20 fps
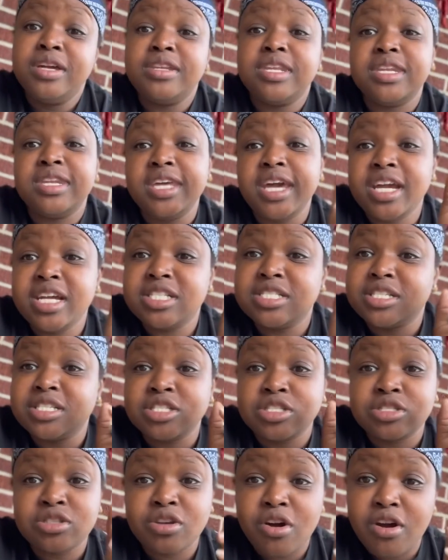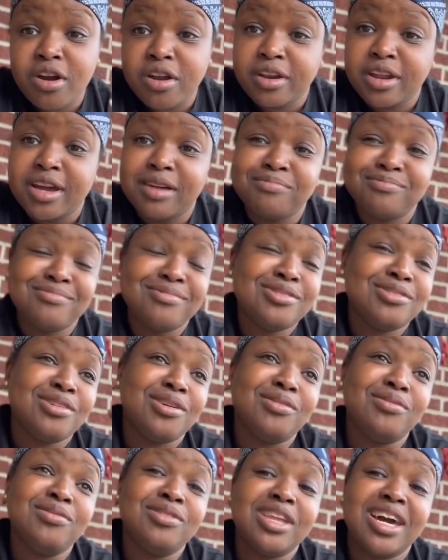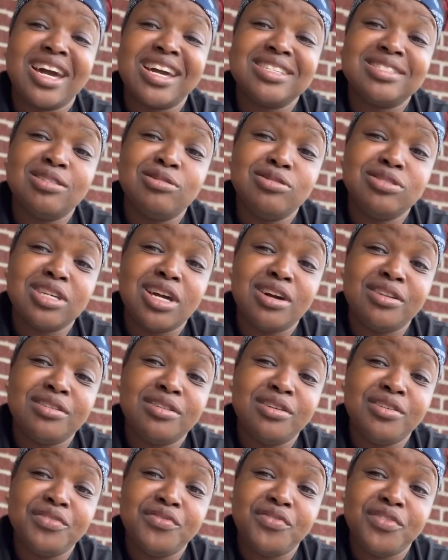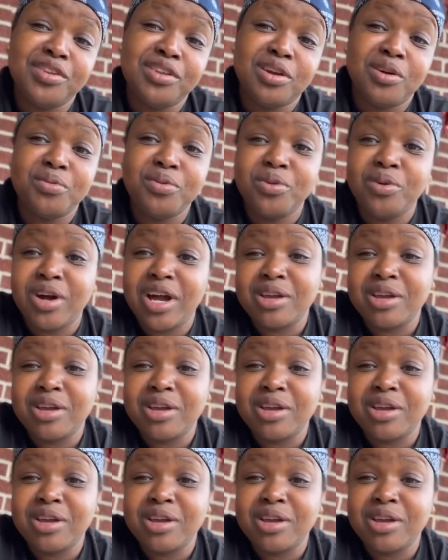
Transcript: The day just starting. I'm, you know, like I told y'all in the other video, we gotta,